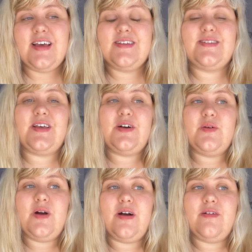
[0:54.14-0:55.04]

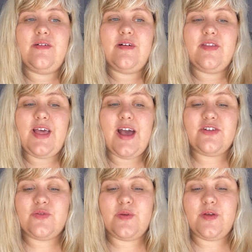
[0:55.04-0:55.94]
So the
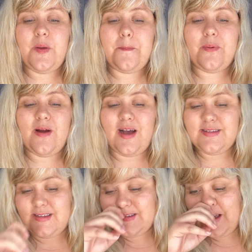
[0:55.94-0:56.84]
actual
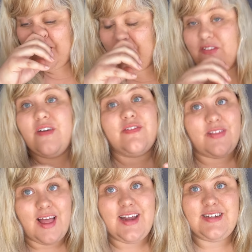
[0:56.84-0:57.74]
process of
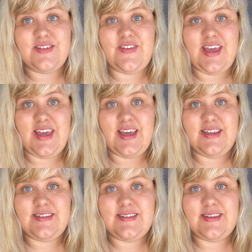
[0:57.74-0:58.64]
flying to
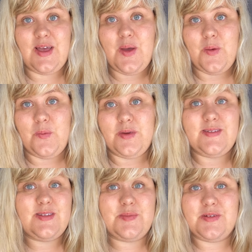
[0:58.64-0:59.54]
Vegas
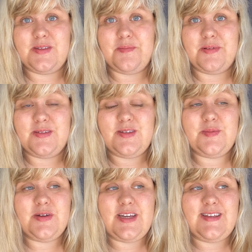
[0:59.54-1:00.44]
was super simple,
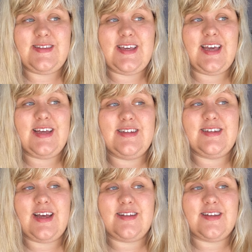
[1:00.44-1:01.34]
super easy.
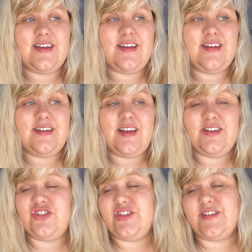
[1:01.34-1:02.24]
Delta
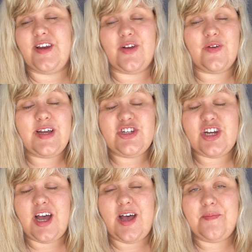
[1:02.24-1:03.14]
has just done a great
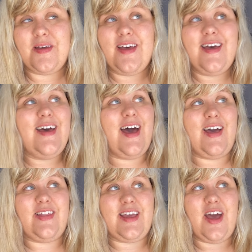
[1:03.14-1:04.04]
job.
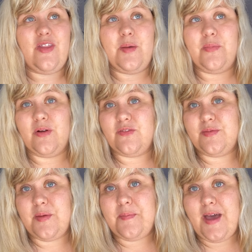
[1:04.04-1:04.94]
I like how they board
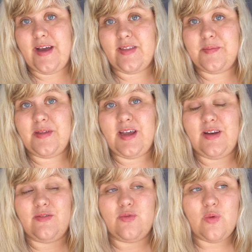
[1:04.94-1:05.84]
from the back of the
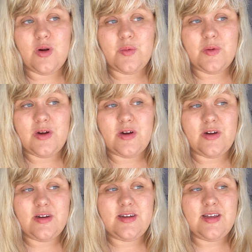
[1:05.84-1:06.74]
plane
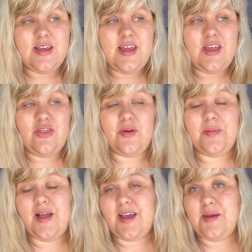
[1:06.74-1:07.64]
forward. They're
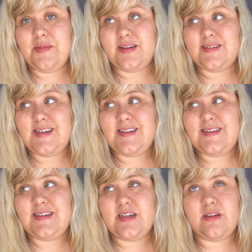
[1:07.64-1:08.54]
blocking middle seats
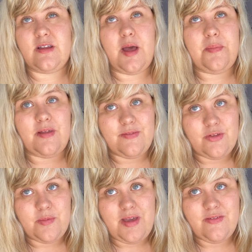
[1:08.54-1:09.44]
still, I believe,
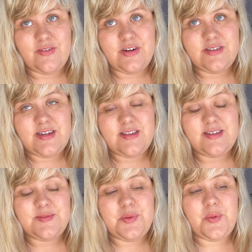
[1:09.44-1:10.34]
through May 1st at
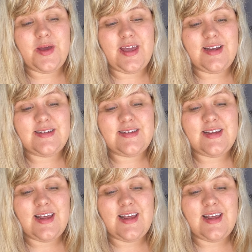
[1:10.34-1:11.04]
this point.